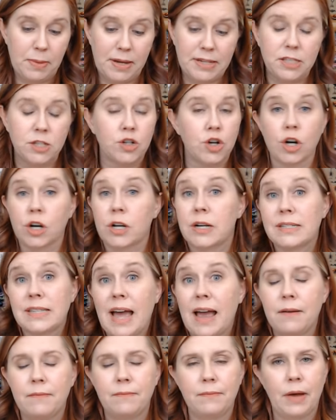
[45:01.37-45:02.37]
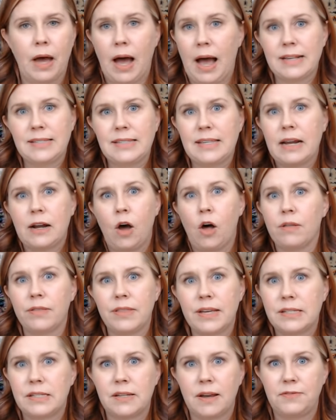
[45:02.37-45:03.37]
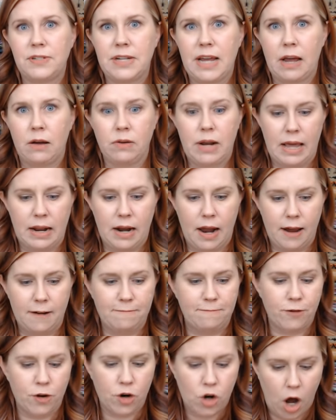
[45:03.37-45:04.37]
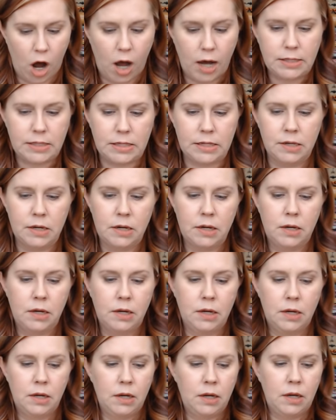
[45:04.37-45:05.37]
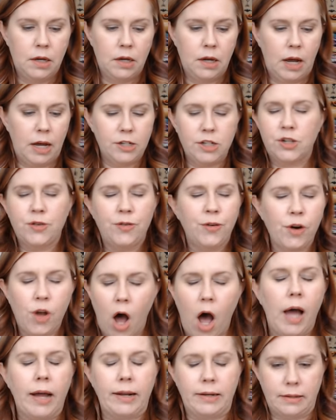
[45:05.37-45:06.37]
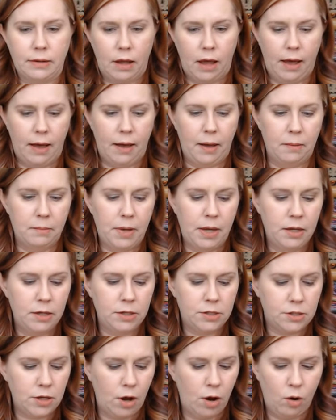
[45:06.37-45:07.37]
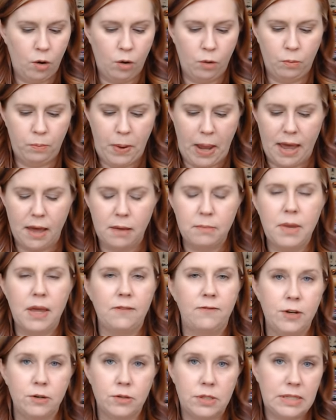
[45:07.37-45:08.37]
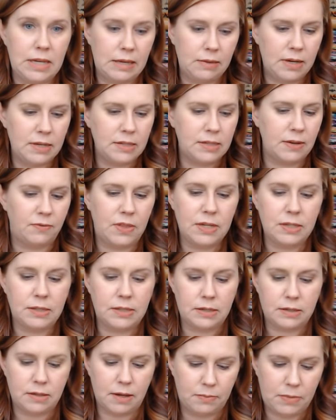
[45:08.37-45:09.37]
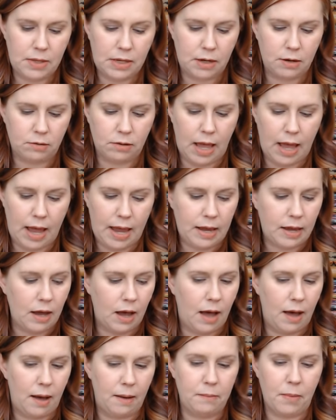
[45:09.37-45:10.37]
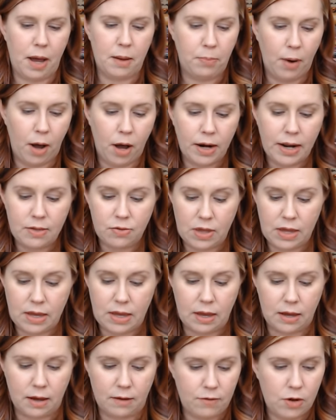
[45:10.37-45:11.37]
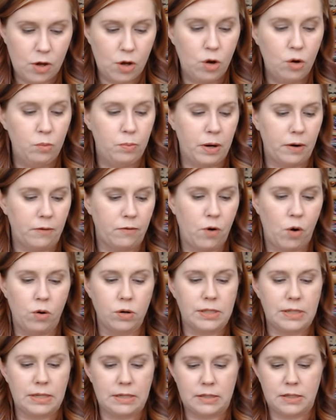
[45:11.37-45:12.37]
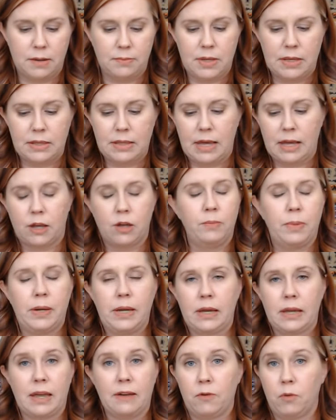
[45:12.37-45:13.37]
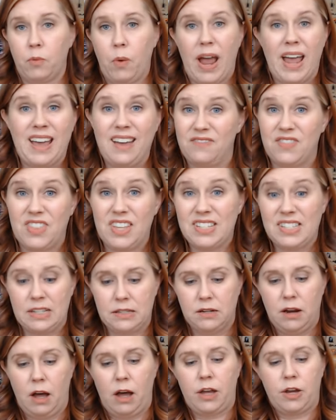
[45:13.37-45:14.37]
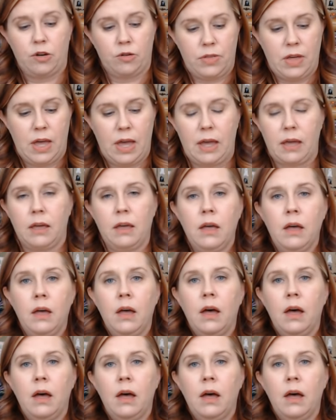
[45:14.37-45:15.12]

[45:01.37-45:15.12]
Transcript: message her because I, I set all this stuff down and I forgot. I just forgot. Um, so Pam, if you see this, if this is something you'd like, um, I bought it thinking of you, but of course it's something that could be a giveaway if this is not your thing.